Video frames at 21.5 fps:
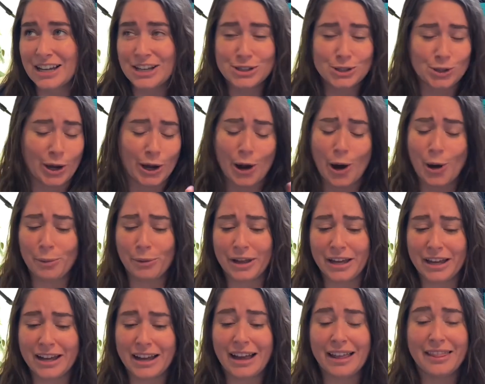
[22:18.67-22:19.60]
So
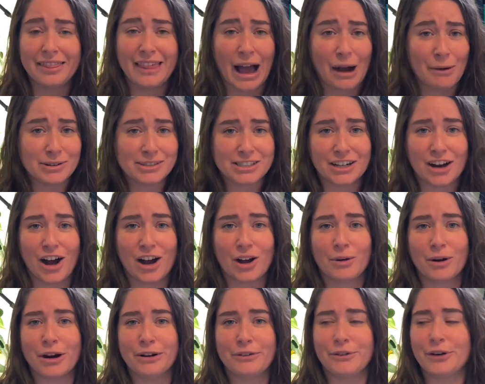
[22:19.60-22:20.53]
hopefully that wasn't
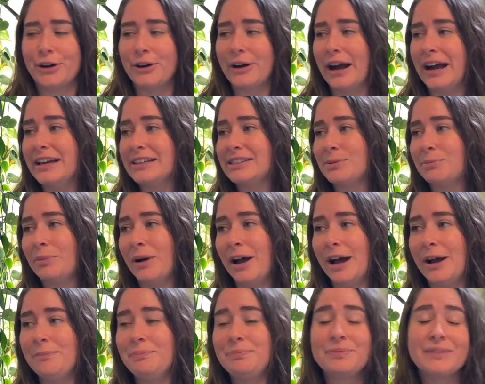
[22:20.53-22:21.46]
awkward for you guys.
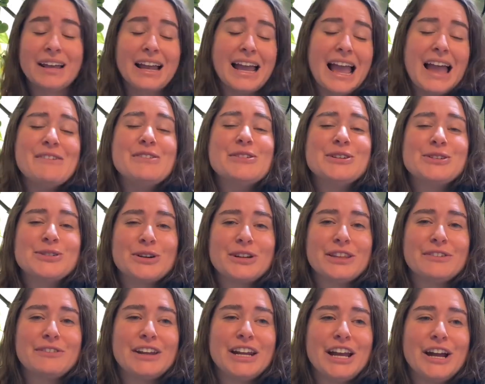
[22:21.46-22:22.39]
But if you enjoyed
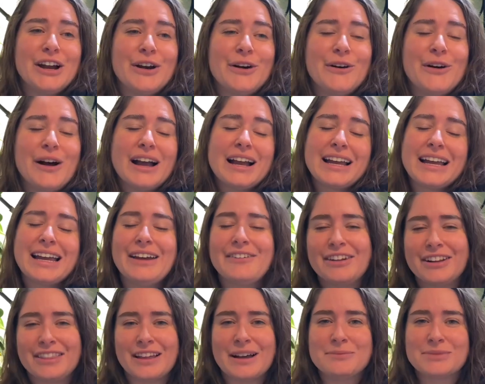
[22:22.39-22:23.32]
the video, give
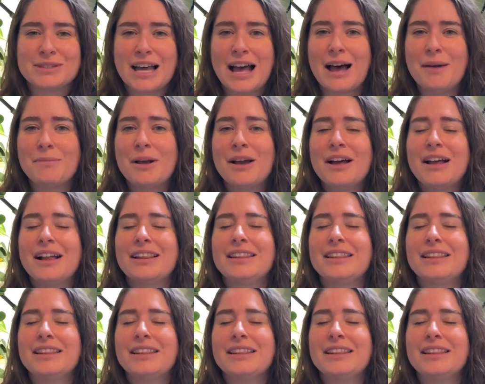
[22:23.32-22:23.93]
it a thumbs up.